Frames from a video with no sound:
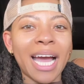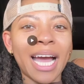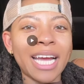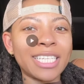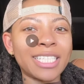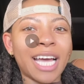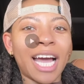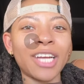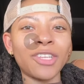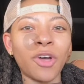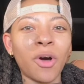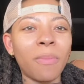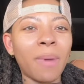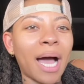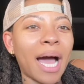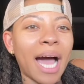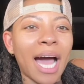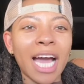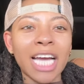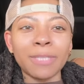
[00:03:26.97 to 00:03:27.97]
I know my
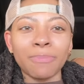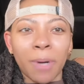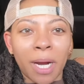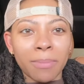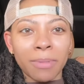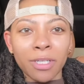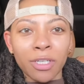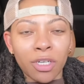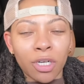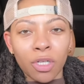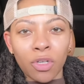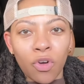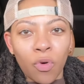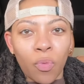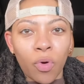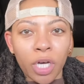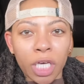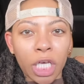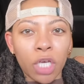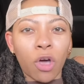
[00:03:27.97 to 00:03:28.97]
eyes probably look a little
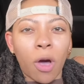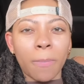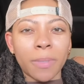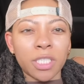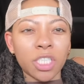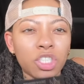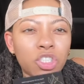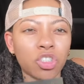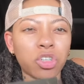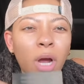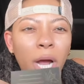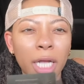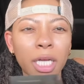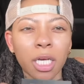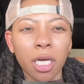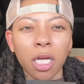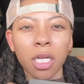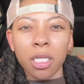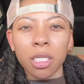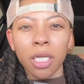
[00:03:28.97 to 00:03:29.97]
wonky, y'all, but just try to
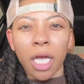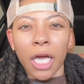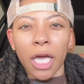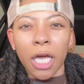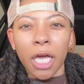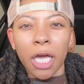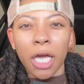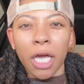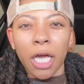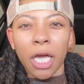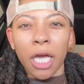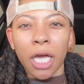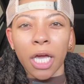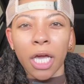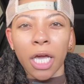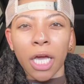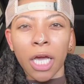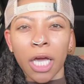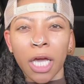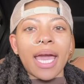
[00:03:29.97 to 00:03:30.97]
connect with
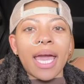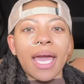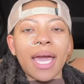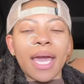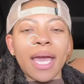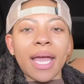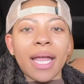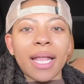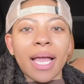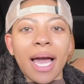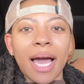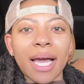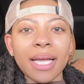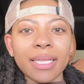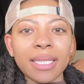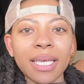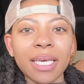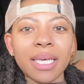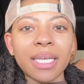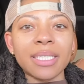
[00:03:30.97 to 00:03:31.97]
me. And I think
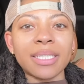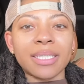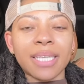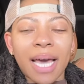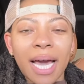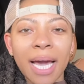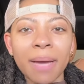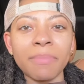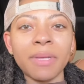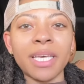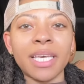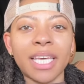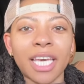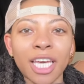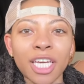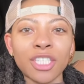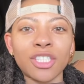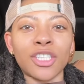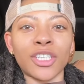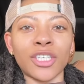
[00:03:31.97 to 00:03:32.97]
it's time to get
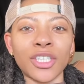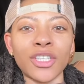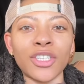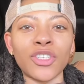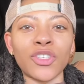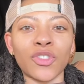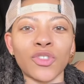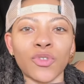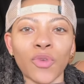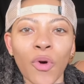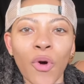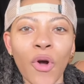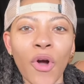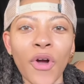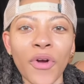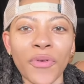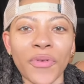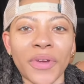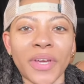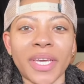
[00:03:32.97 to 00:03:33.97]
to the
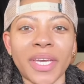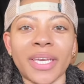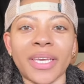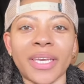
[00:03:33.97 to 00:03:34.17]
story.